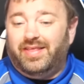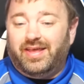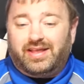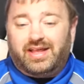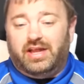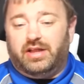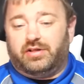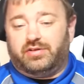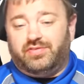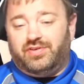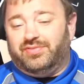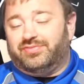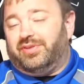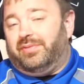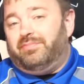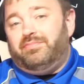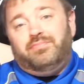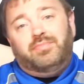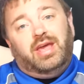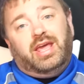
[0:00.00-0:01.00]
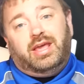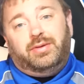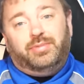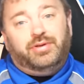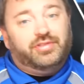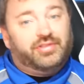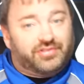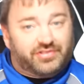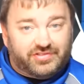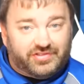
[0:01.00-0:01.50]
that kind of confirms that
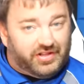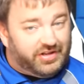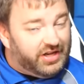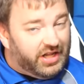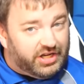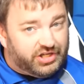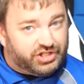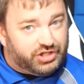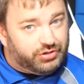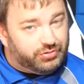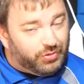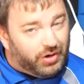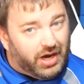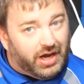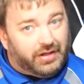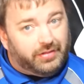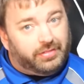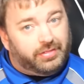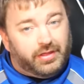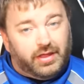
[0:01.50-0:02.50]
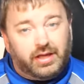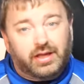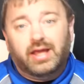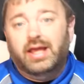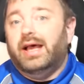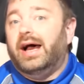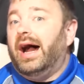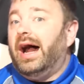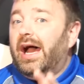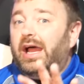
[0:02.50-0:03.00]
maybe this is a nationwide thing.
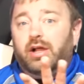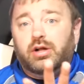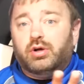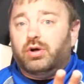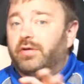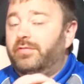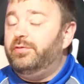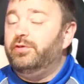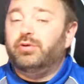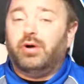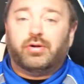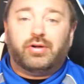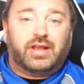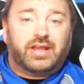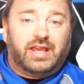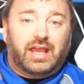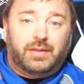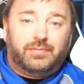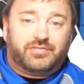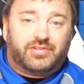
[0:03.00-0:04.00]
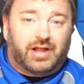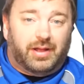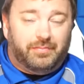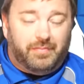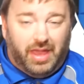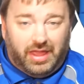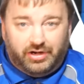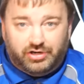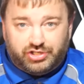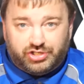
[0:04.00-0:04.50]
I don't know. If you are a GameStop
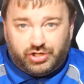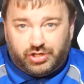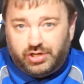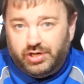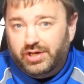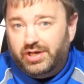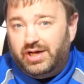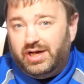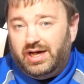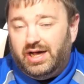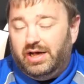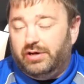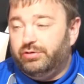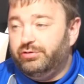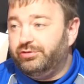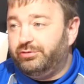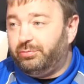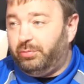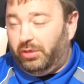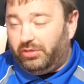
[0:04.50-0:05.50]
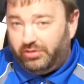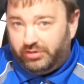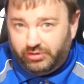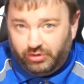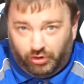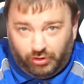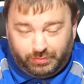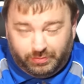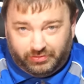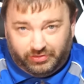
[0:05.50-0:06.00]
manager uh, who's willing to
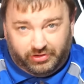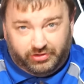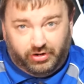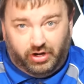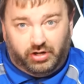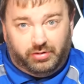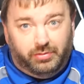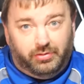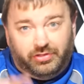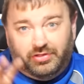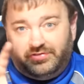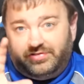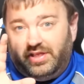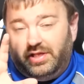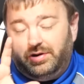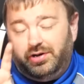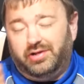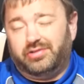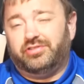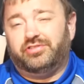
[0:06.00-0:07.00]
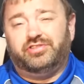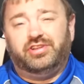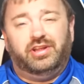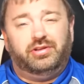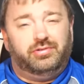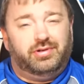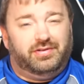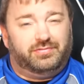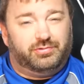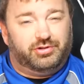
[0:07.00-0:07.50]
openly talk about this, I
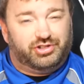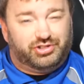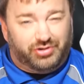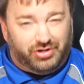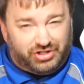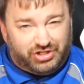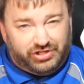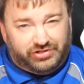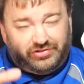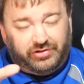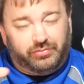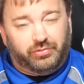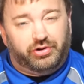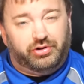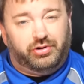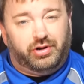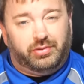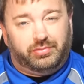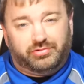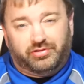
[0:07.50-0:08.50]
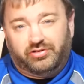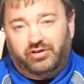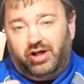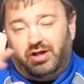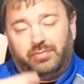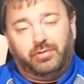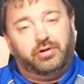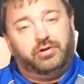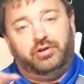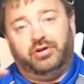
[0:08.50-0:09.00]
understand you have restrictions on what you're able to
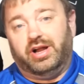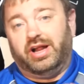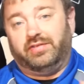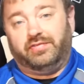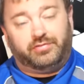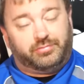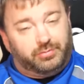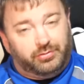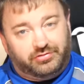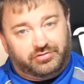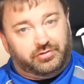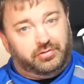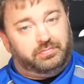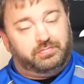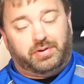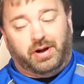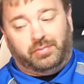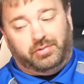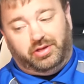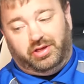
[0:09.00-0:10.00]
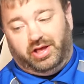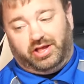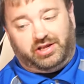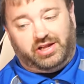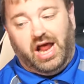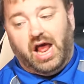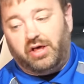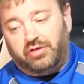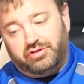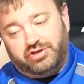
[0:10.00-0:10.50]
talk about, and you're not even supposed to probably
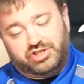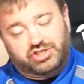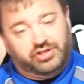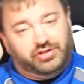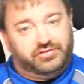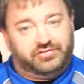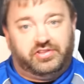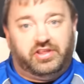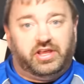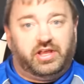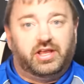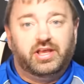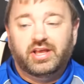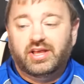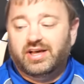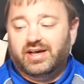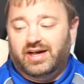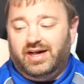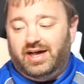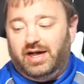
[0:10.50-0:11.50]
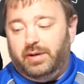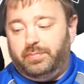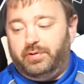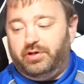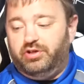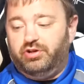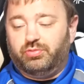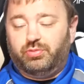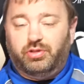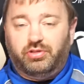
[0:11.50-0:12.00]
acknowledge this thing, uh,
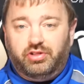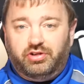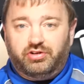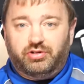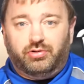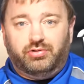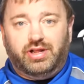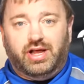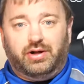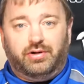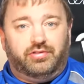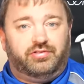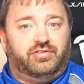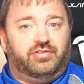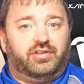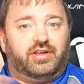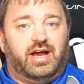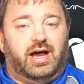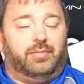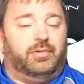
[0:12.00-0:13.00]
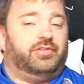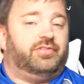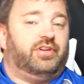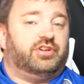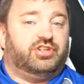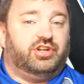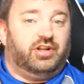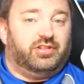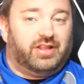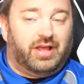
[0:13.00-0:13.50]
but you're willing to go down into the comment
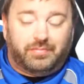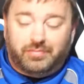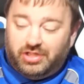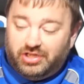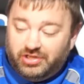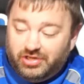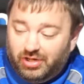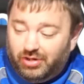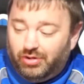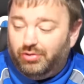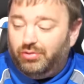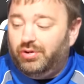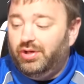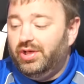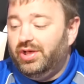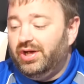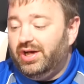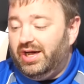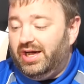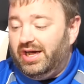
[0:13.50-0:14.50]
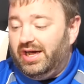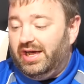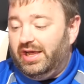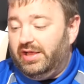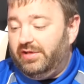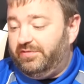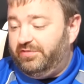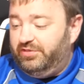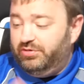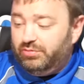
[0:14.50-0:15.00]
section and let me know uh,
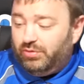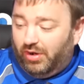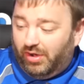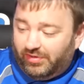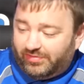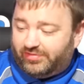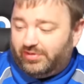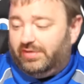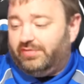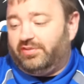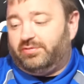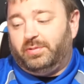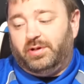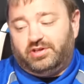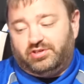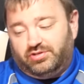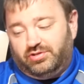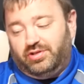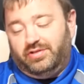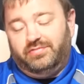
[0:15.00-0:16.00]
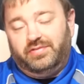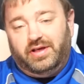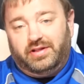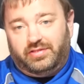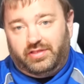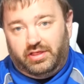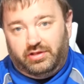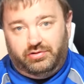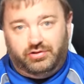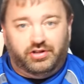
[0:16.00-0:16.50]
if you also have a special event
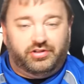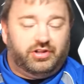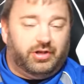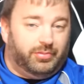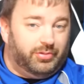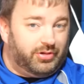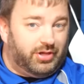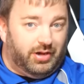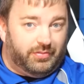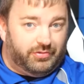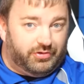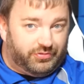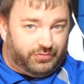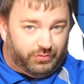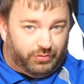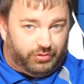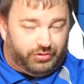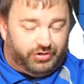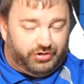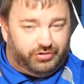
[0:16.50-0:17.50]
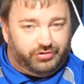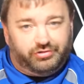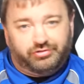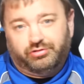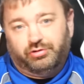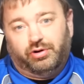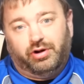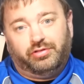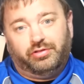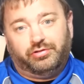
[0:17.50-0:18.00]
that you need double coverage for during your
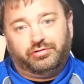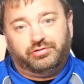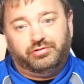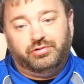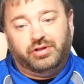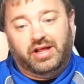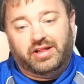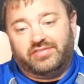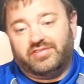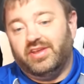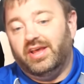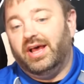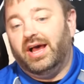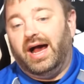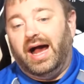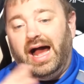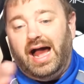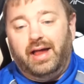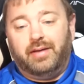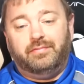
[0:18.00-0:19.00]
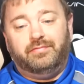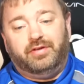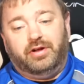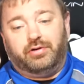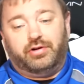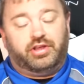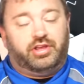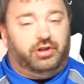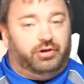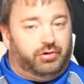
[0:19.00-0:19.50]
store on those two dates. I'm
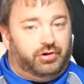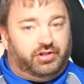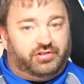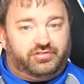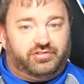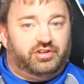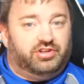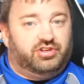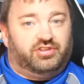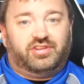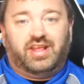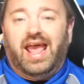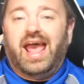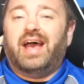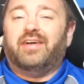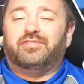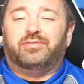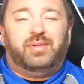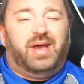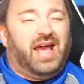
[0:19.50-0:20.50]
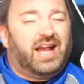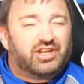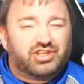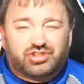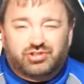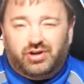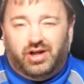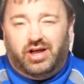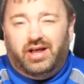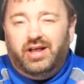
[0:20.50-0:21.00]
very curious to just have some
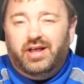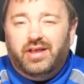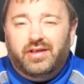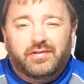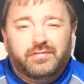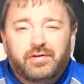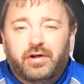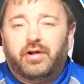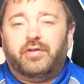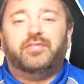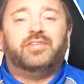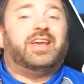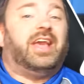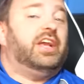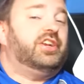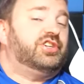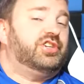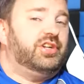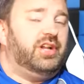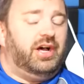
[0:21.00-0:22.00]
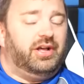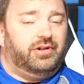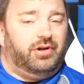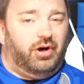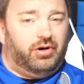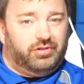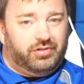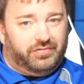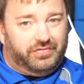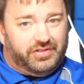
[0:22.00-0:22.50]
extra verification on
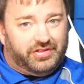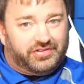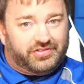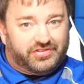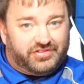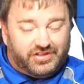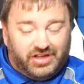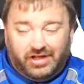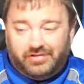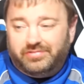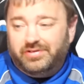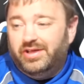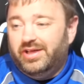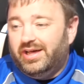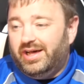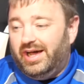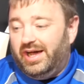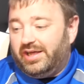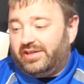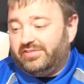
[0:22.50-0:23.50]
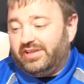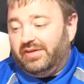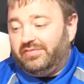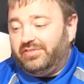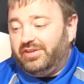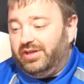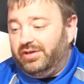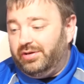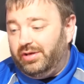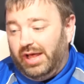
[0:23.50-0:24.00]
all of this stuff because uh, I've
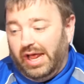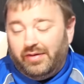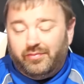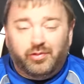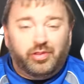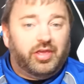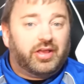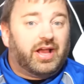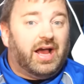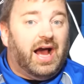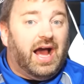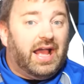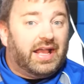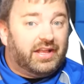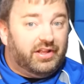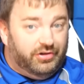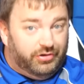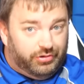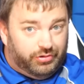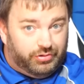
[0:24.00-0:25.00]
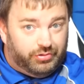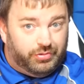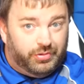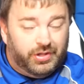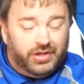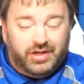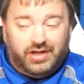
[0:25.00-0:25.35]
done everything I can do.